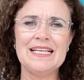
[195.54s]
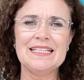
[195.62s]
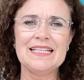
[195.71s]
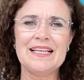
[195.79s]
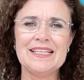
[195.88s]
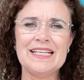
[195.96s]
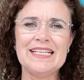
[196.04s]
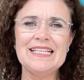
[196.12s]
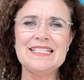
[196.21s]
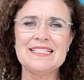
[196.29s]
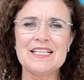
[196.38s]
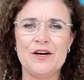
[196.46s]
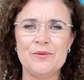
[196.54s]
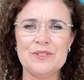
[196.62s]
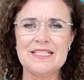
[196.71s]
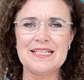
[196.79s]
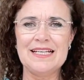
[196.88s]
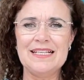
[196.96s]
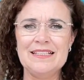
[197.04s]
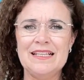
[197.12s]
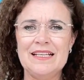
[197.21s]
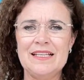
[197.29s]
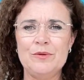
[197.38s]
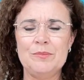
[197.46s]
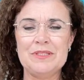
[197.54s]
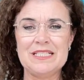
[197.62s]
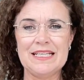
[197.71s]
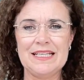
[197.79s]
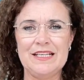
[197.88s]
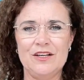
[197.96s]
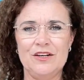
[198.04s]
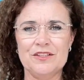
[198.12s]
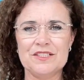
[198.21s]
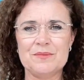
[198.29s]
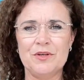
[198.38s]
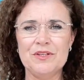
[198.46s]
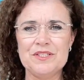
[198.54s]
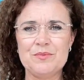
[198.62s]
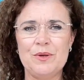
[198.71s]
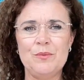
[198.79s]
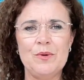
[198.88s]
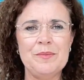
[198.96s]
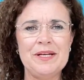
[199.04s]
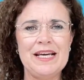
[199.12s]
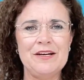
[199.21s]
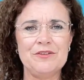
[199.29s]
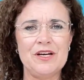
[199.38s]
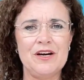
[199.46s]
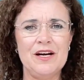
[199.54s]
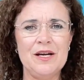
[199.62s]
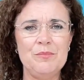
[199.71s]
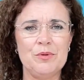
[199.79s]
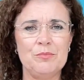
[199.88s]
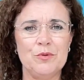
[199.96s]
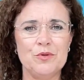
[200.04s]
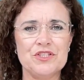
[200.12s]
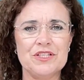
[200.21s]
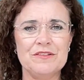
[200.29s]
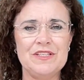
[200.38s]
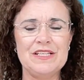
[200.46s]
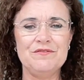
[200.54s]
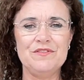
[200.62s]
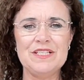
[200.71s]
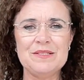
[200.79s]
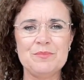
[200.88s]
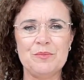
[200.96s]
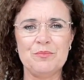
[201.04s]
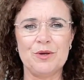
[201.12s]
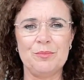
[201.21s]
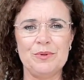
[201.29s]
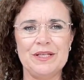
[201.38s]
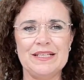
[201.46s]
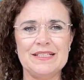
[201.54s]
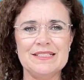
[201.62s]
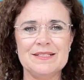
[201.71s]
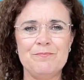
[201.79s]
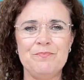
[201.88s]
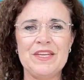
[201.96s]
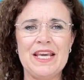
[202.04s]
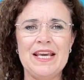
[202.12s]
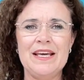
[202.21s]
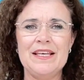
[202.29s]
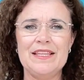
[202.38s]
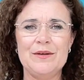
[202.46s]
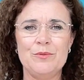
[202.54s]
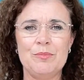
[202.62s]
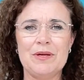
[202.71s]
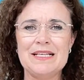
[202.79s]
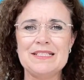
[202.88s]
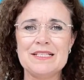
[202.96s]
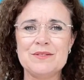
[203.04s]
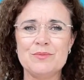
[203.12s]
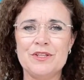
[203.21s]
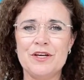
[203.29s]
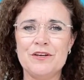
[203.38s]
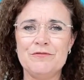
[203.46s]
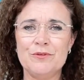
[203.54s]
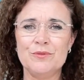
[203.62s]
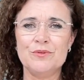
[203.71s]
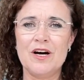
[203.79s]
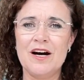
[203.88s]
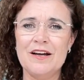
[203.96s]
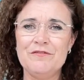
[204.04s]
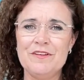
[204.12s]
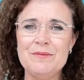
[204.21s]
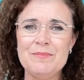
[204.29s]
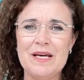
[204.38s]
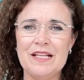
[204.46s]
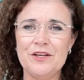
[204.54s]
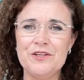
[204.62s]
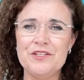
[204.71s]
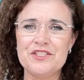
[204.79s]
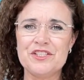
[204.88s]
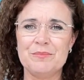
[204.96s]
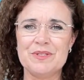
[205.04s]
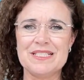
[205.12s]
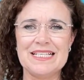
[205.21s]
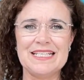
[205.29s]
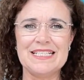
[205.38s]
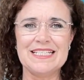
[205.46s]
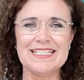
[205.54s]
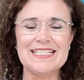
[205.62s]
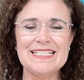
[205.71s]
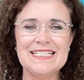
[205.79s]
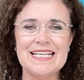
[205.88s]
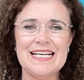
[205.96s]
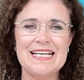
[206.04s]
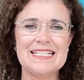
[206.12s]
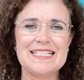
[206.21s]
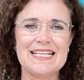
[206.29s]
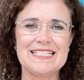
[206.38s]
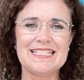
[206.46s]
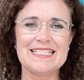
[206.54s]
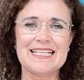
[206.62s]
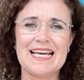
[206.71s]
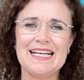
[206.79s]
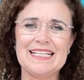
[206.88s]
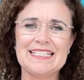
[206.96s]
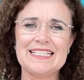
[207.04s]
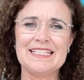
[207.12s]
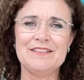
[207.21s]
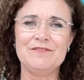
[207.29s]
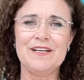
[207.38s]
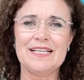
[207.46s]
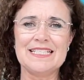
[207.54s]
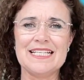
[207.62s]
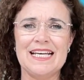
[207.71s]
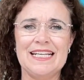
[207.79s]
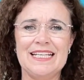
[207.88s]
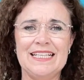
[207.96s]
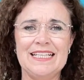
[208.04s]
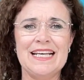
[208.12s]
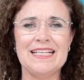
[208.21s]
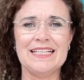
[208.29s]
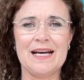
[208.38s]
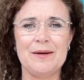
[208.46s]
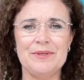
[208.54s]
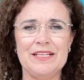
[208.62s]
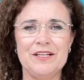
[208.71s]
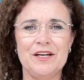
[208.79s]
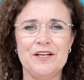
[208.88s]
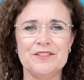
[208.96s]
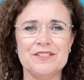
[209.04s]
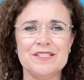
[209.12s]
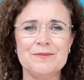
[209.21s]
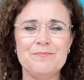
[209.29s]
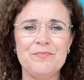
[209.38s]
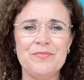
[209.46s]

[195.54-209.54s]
Nonetheless, Owen stated that there were particular hotspots where women held a higher proportion of the investment properties. There were places with overall high female ownership percentages, such as Carterton, Whakatane, and Kapiti Coast.